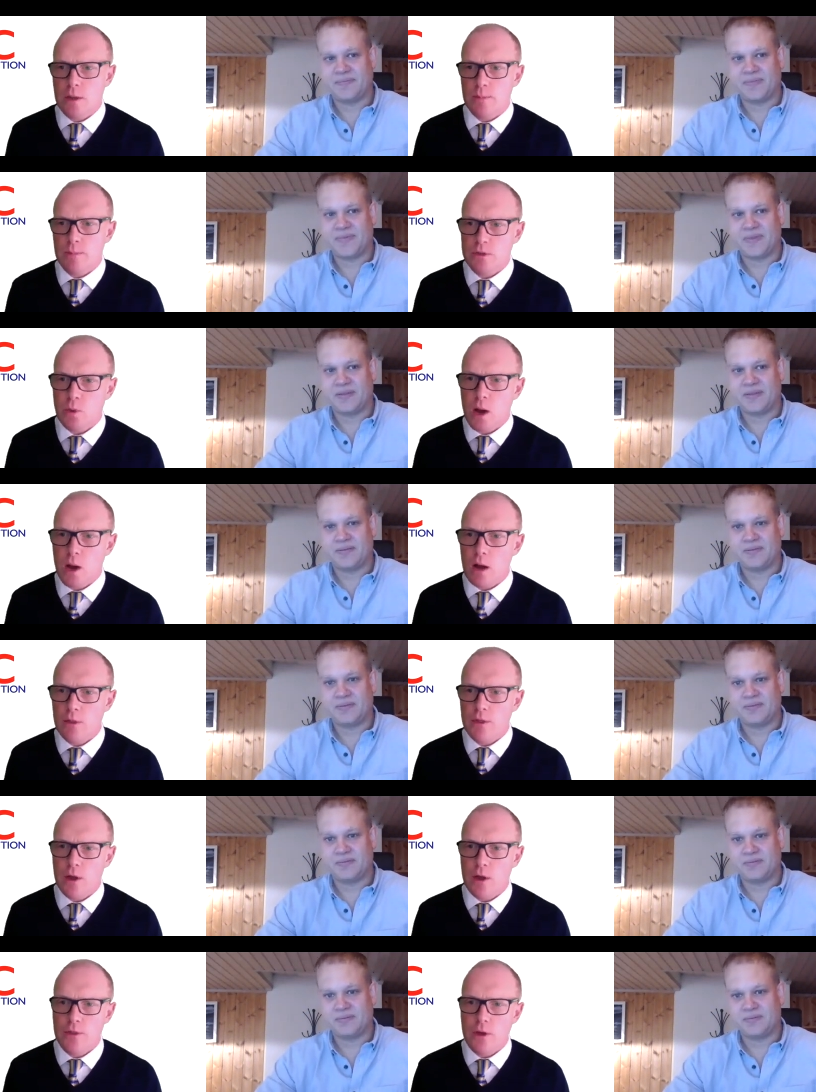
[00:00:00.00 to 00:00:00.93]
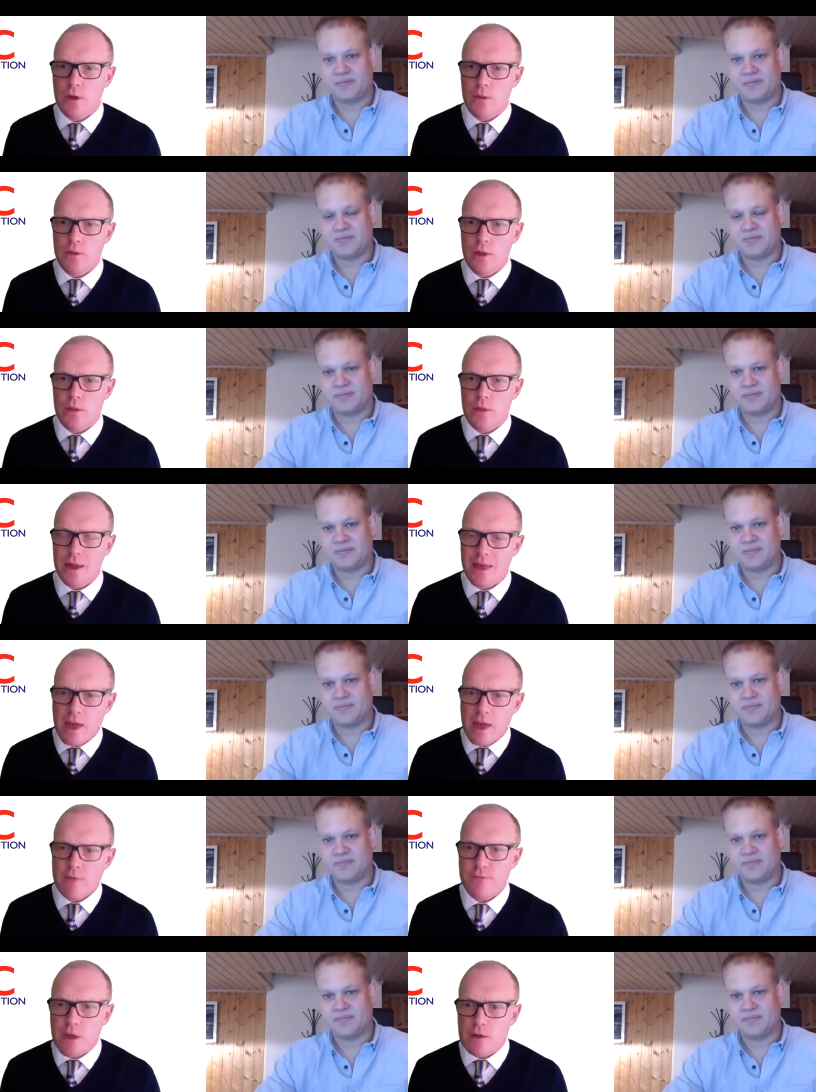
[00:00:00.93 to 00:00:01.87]
Speaker 1: as well that
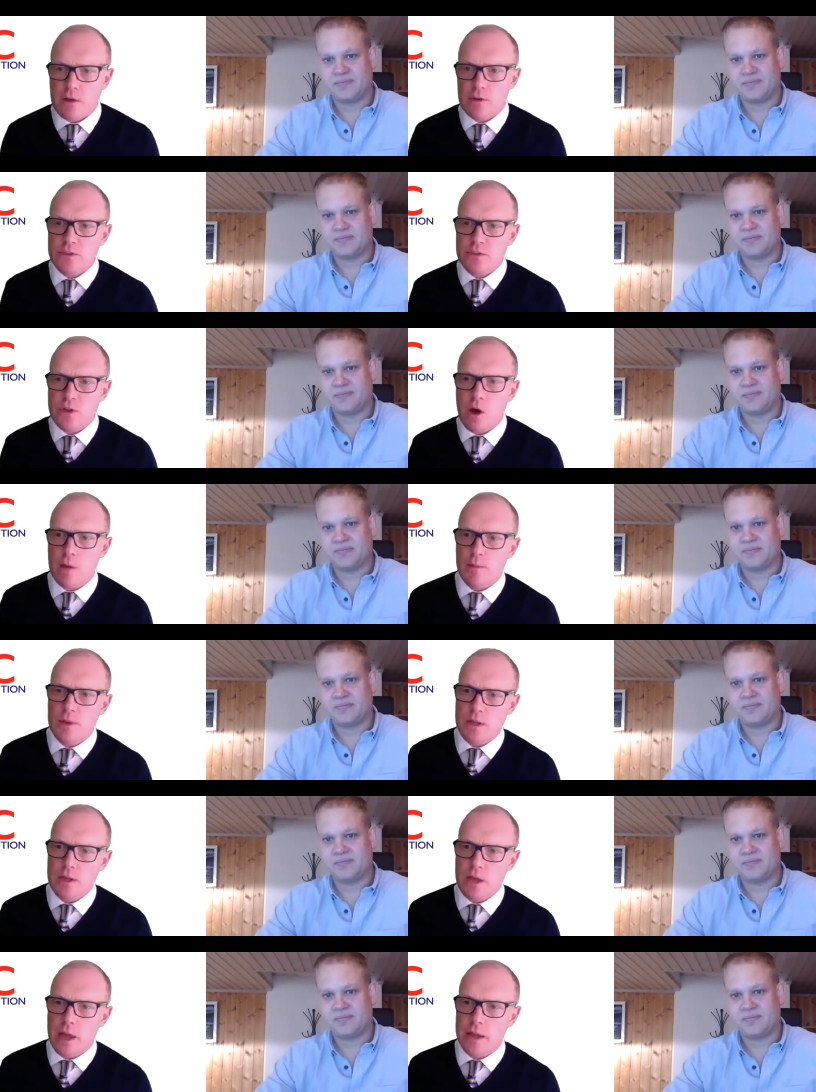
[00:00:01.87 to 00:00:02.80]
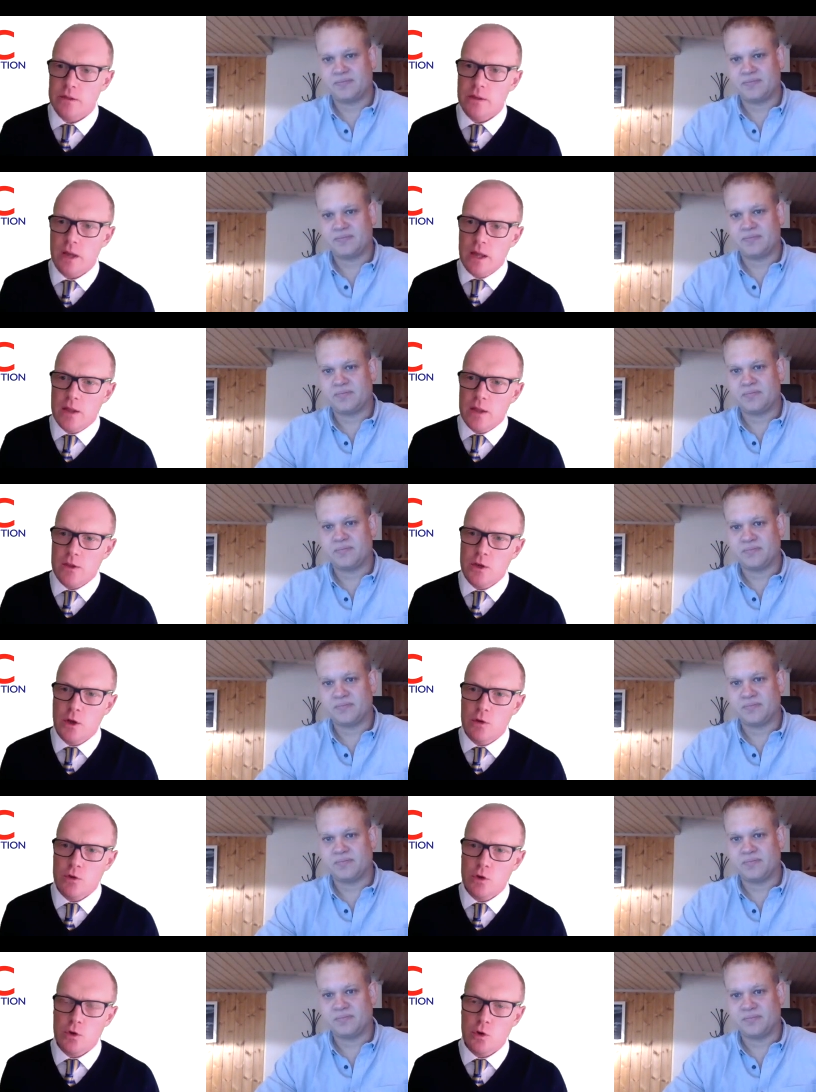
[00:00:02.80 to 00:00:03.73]
if there is time at the end, you know,
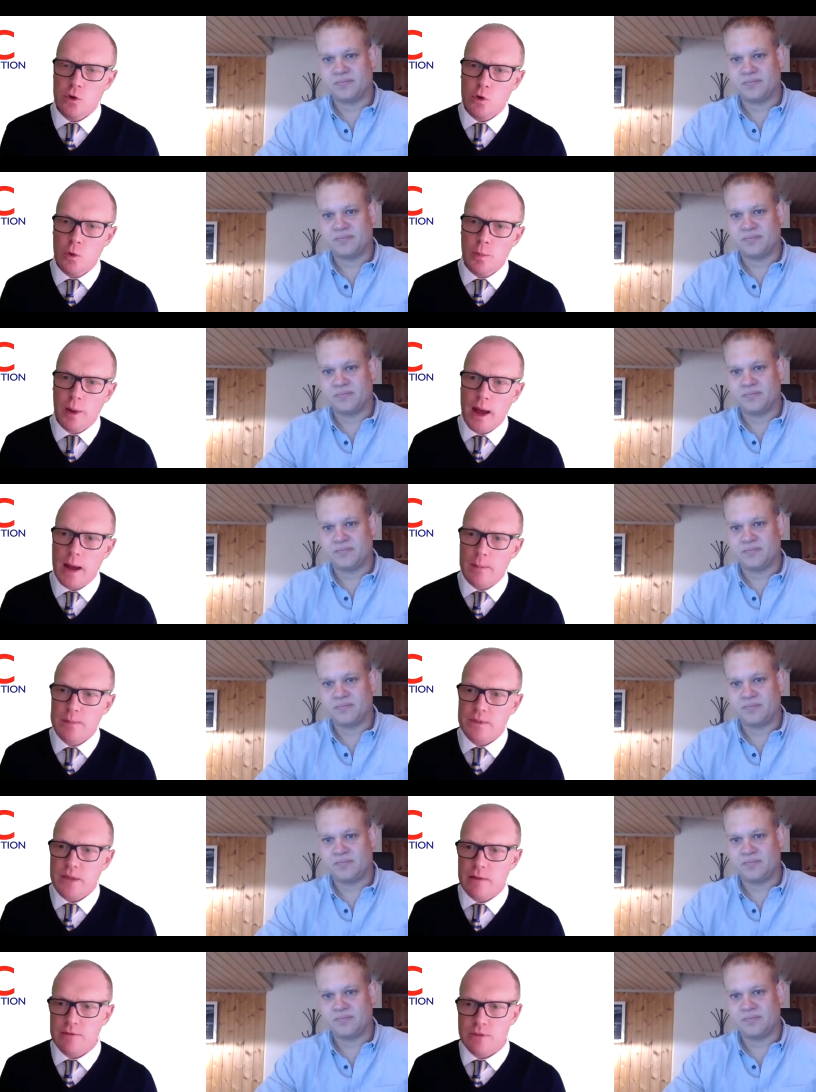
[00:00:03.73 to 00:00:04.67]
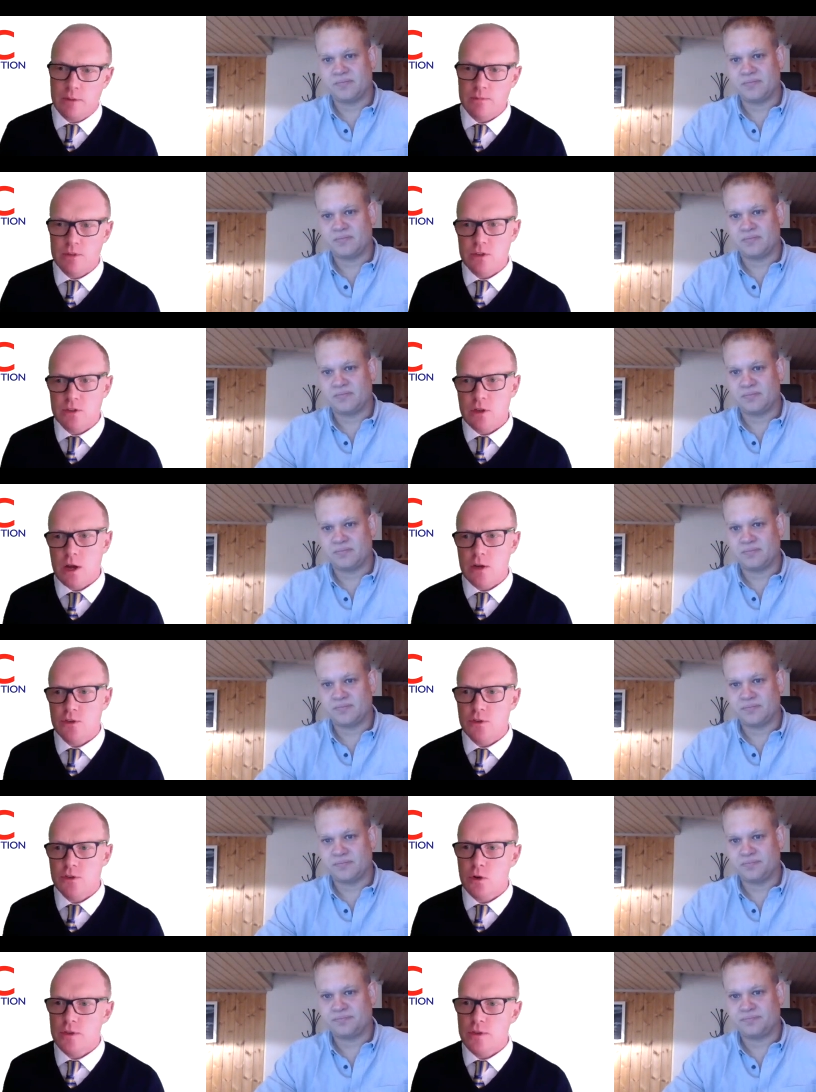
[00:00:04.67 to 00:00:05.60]
you'll perhaps have some discussion
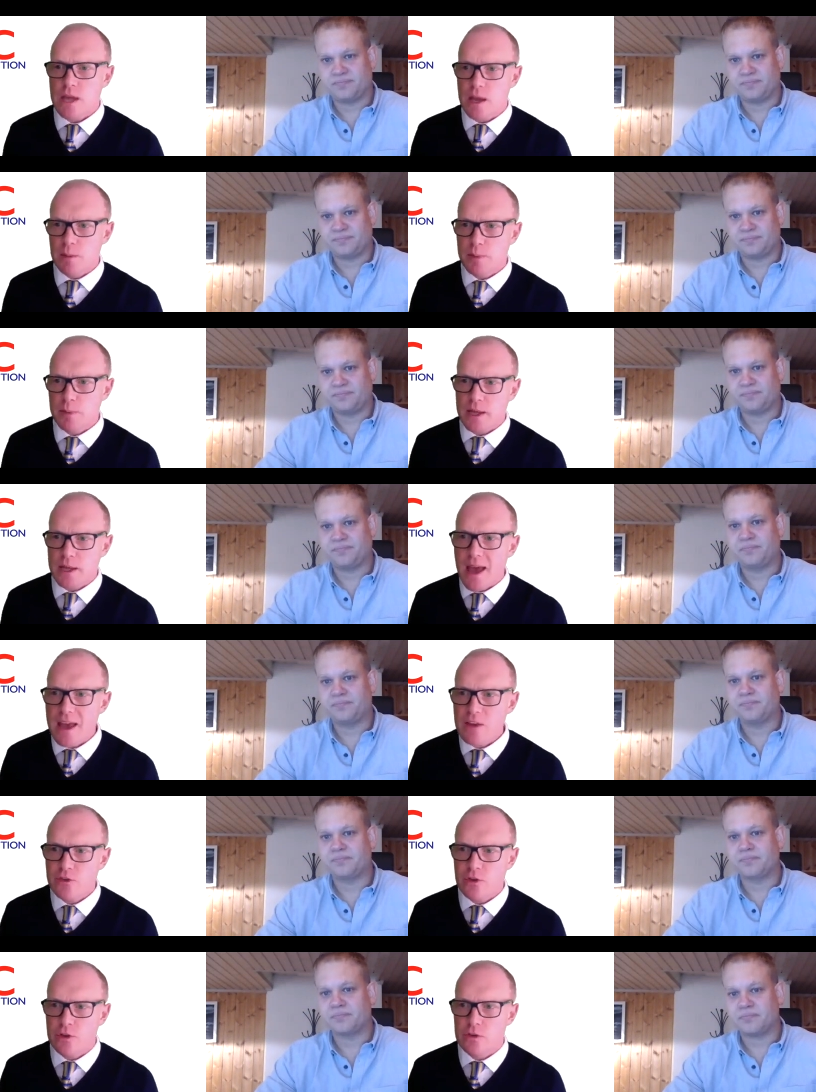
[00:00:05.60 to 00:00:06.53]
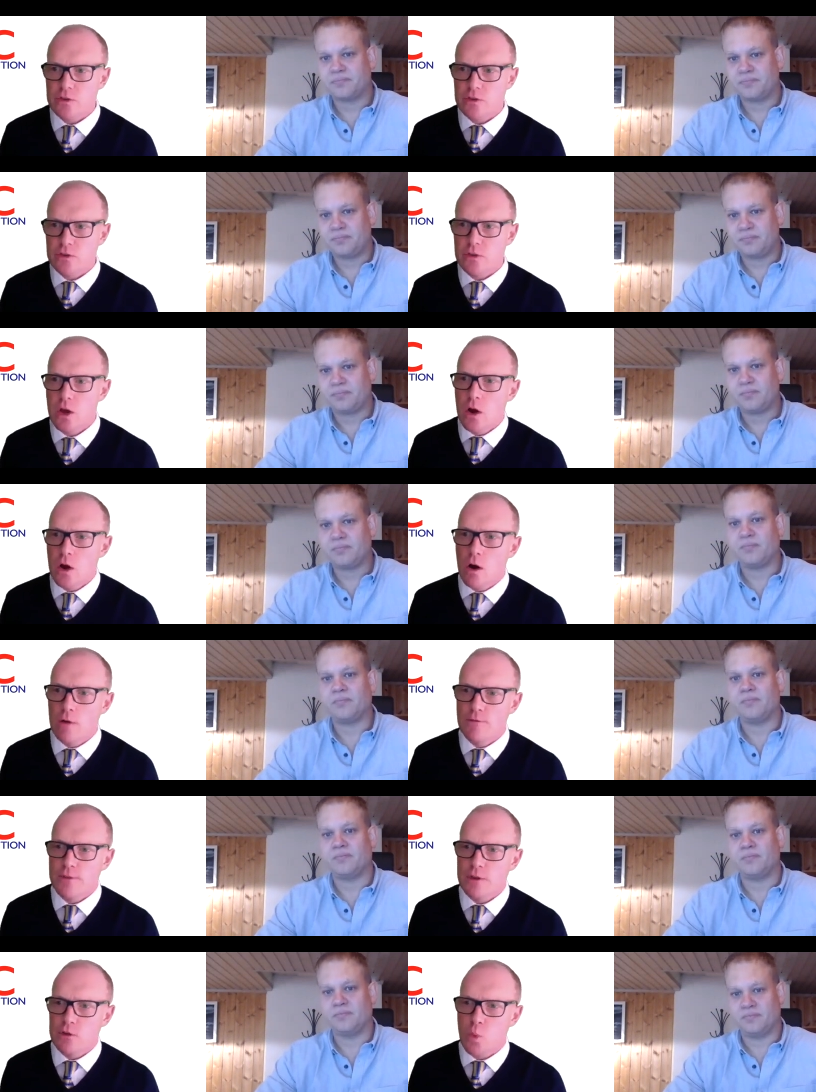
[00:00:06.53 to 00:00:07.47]
on the implications of
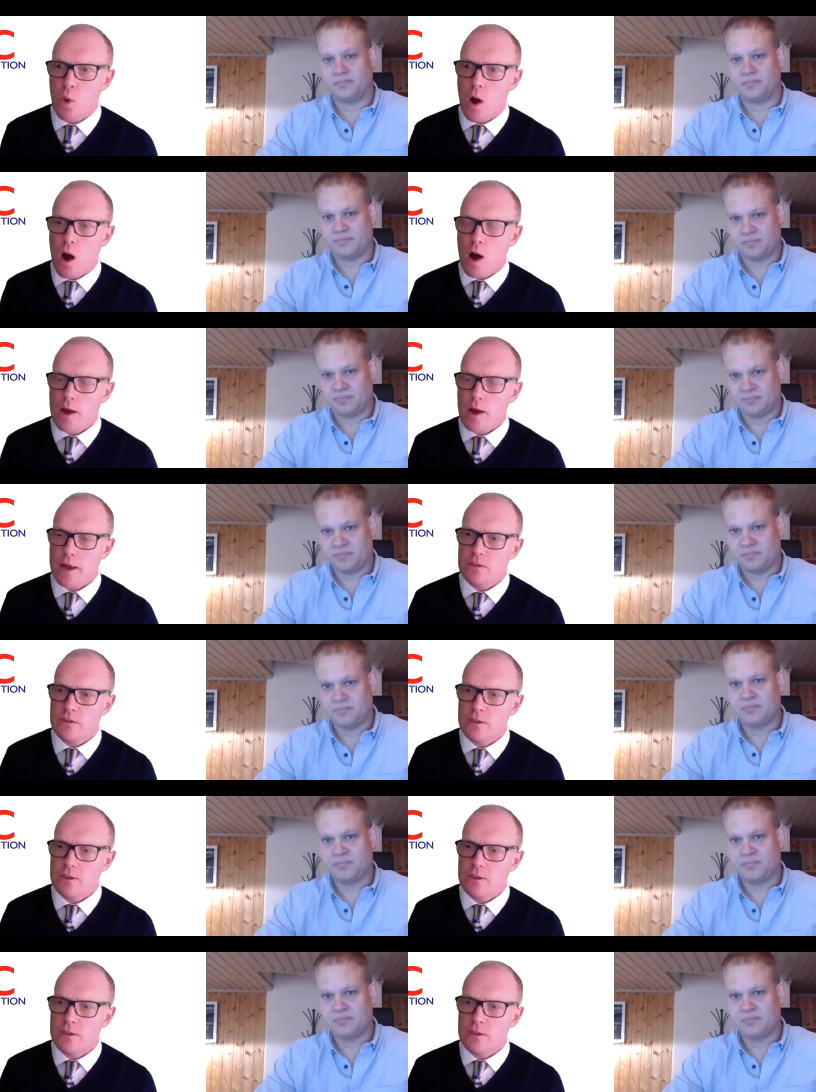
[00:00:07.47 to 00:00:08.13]
this work into